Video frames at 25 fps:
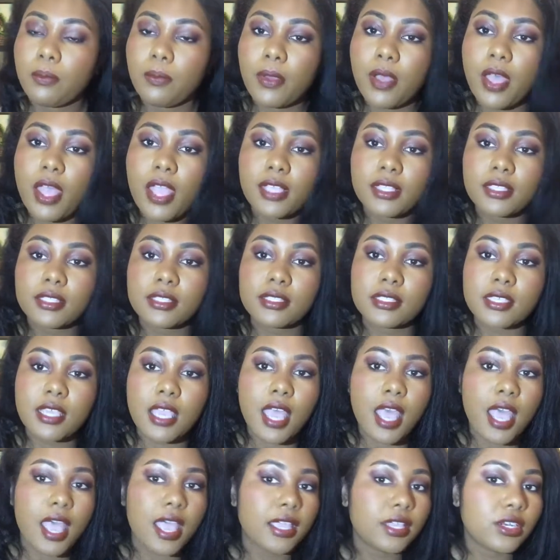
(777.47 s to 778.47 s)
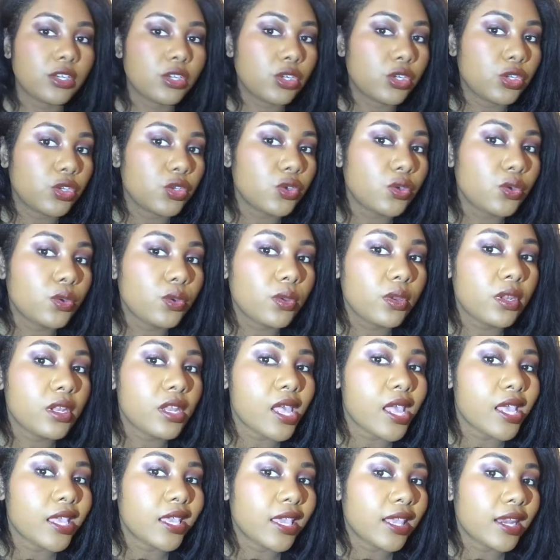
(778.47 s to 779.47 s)
But I do
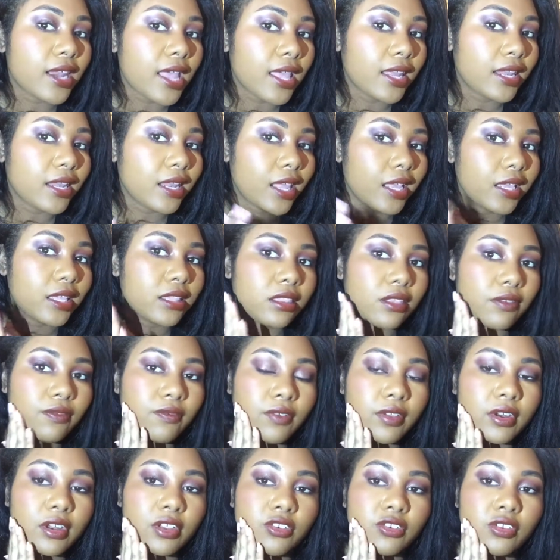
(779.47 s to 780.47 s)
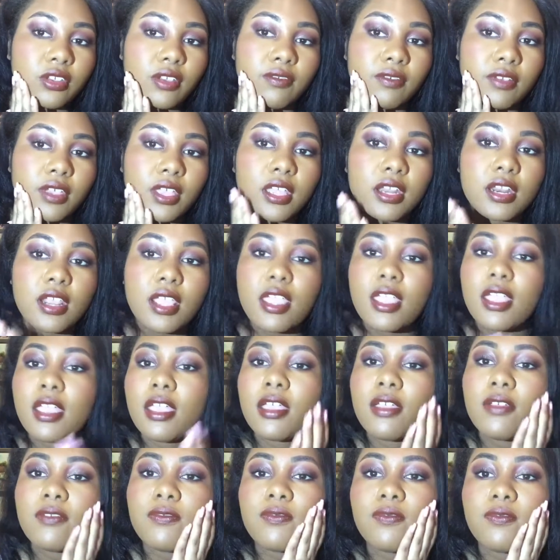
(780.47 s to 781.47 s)
like it. I like the finish of it.
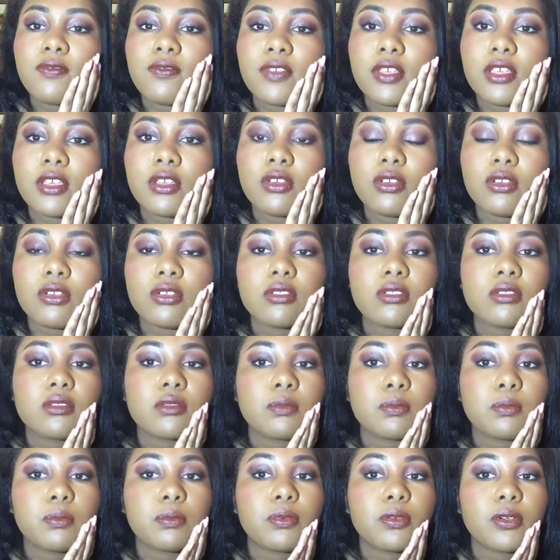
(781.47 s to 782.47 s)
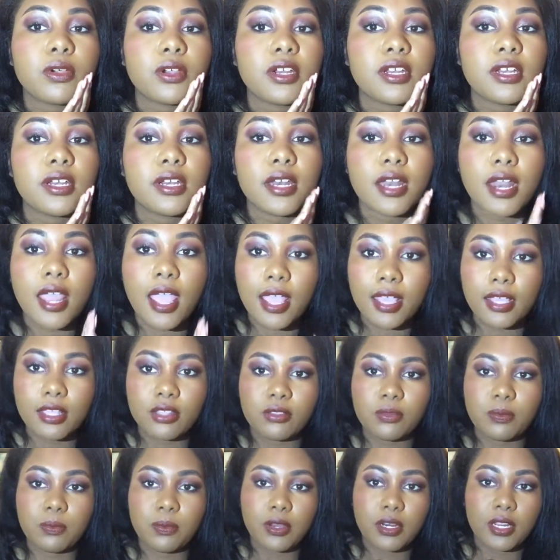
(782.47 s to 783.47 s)
It feels pretty
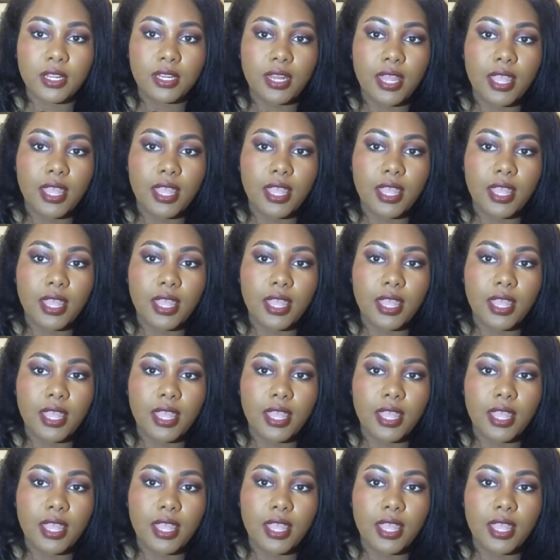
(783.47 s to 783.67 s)
nice, pretty